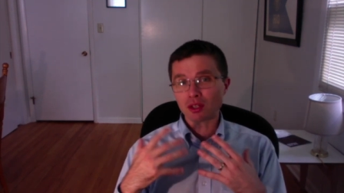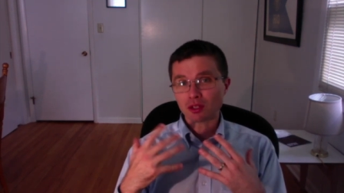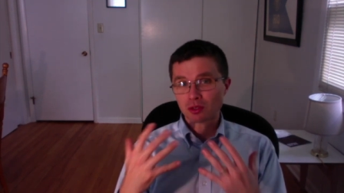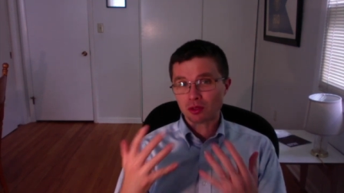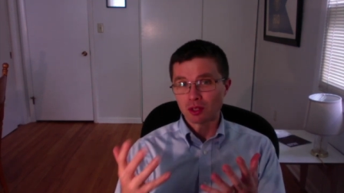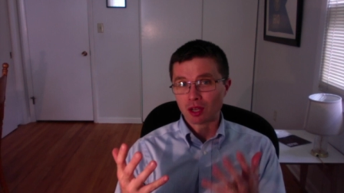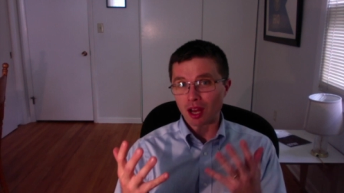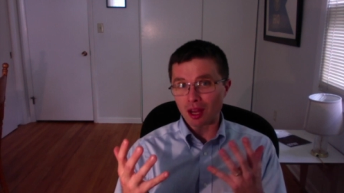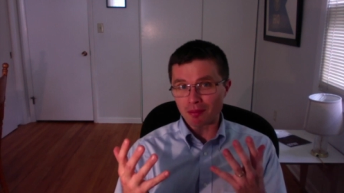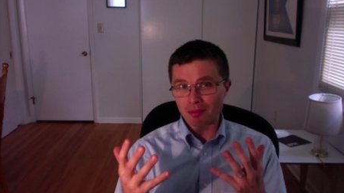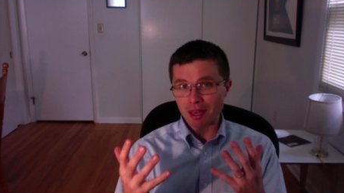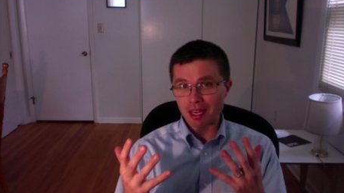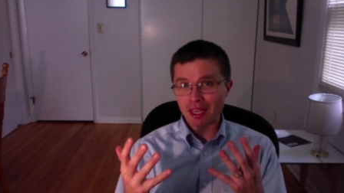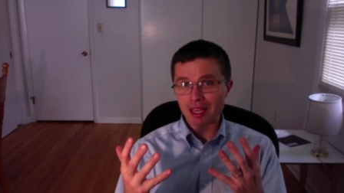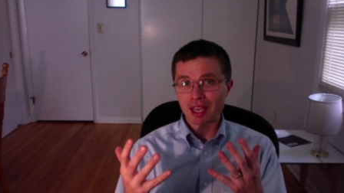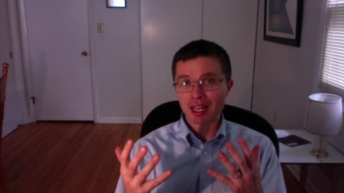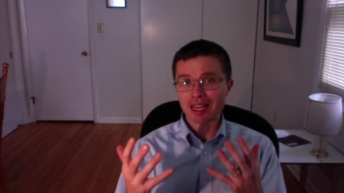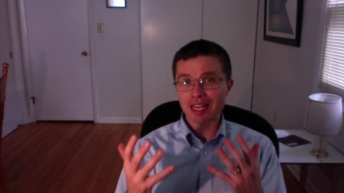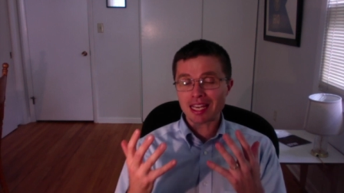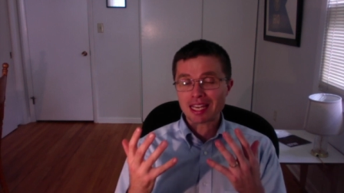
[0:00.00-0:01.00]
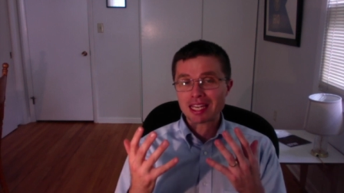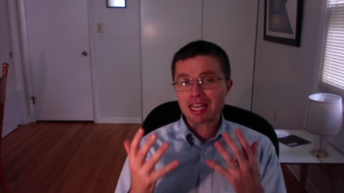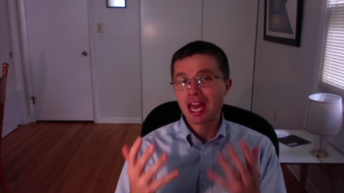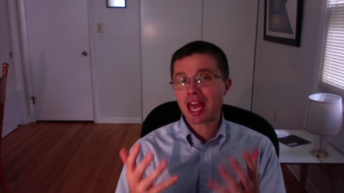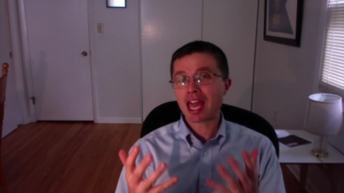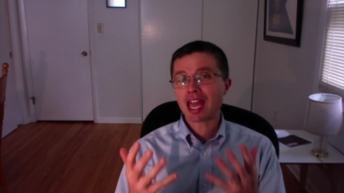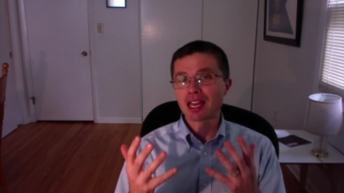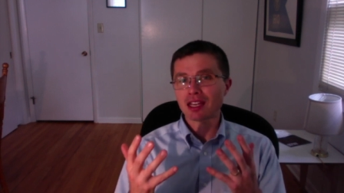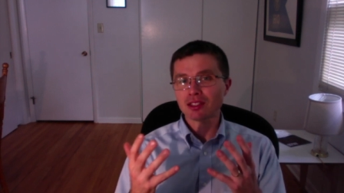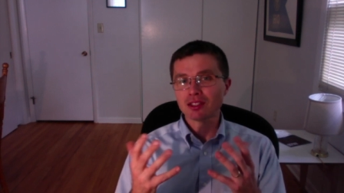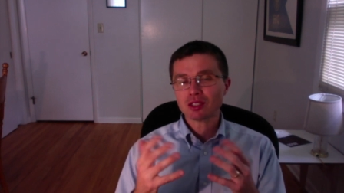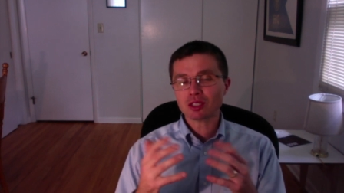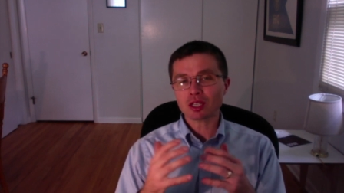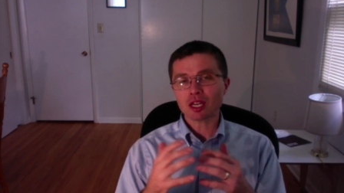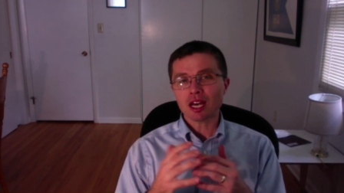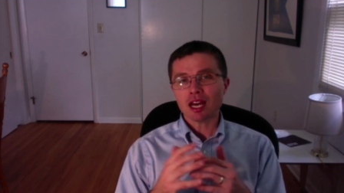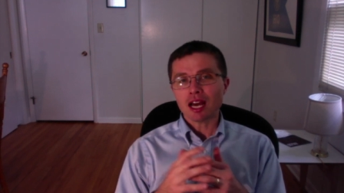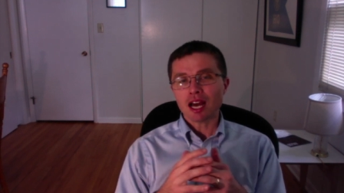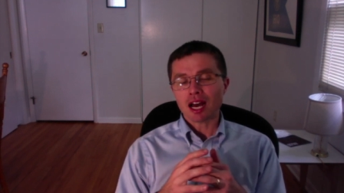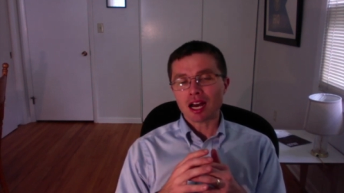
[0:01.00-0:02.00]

do not make any gains,